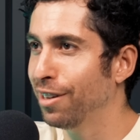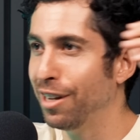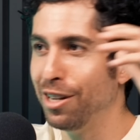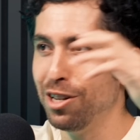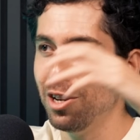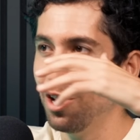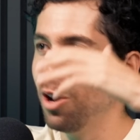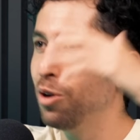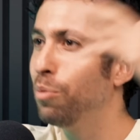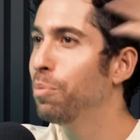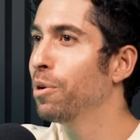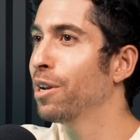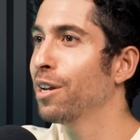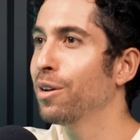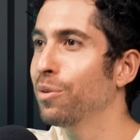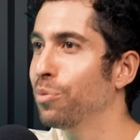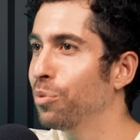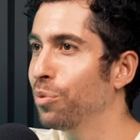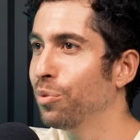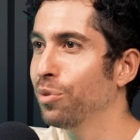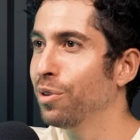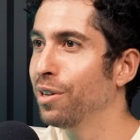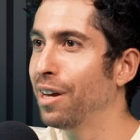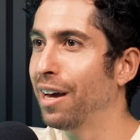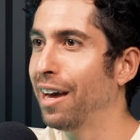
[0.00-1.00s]
And nobody
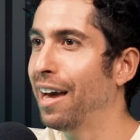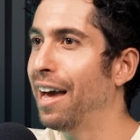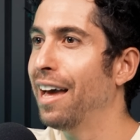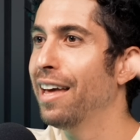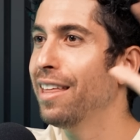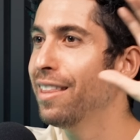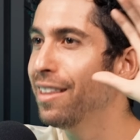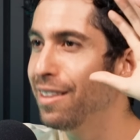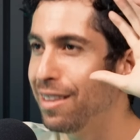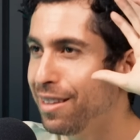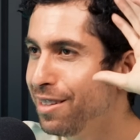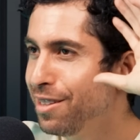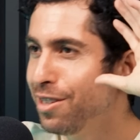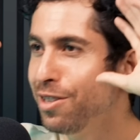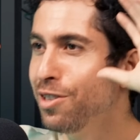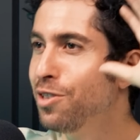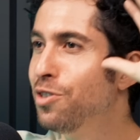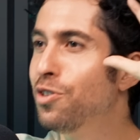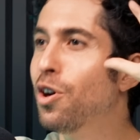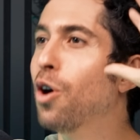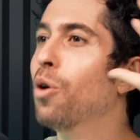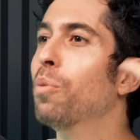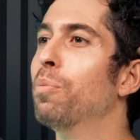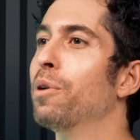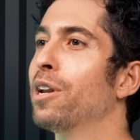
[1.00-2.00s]

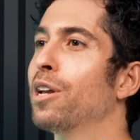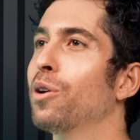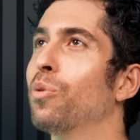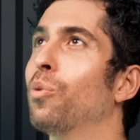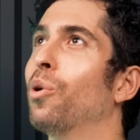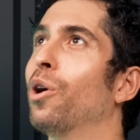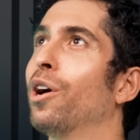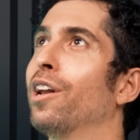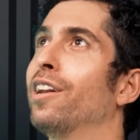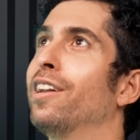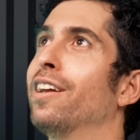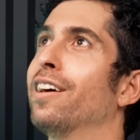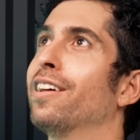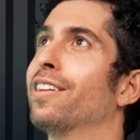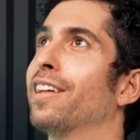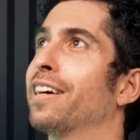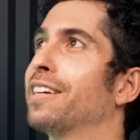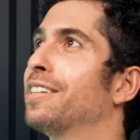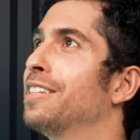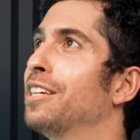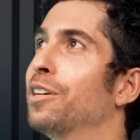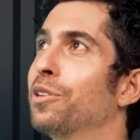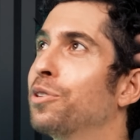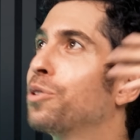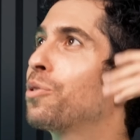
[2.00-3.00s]
would, like
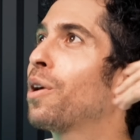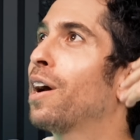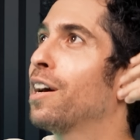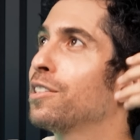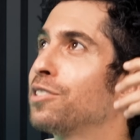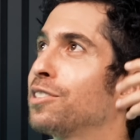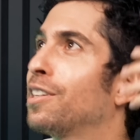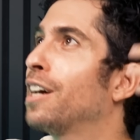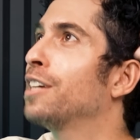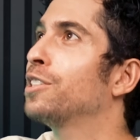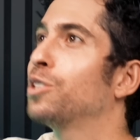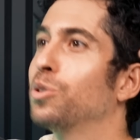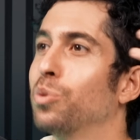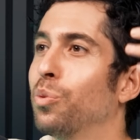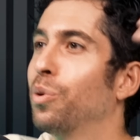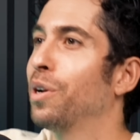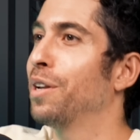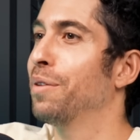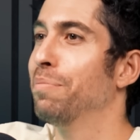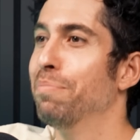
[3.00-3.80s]
Neil deGrasse Tyson would